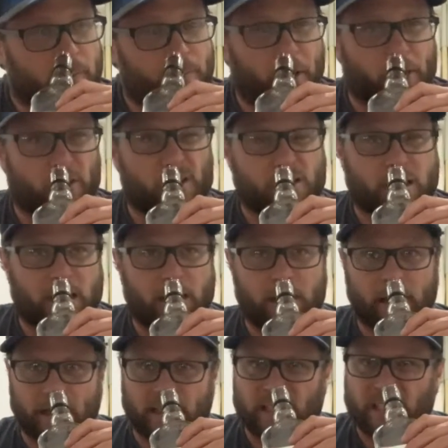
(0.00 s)
but there's
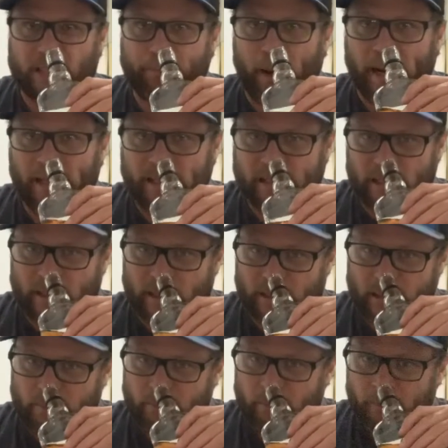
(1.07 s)
like
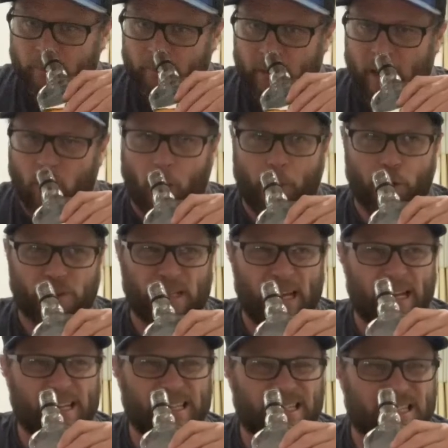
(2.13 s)
spices and almost
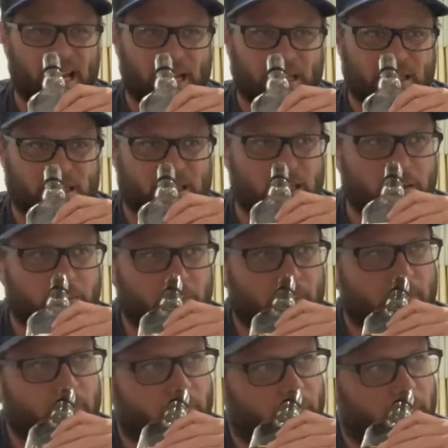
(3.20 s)
incense.
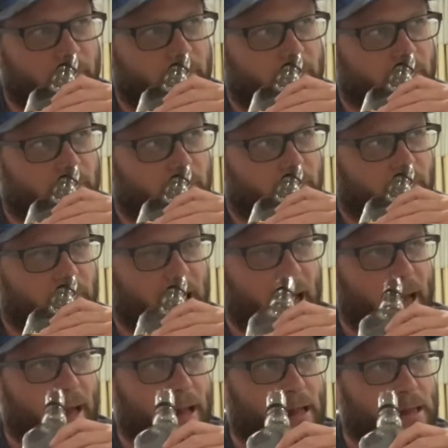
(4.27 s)

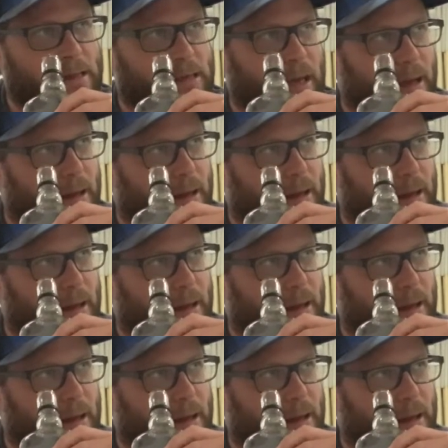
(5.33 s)
And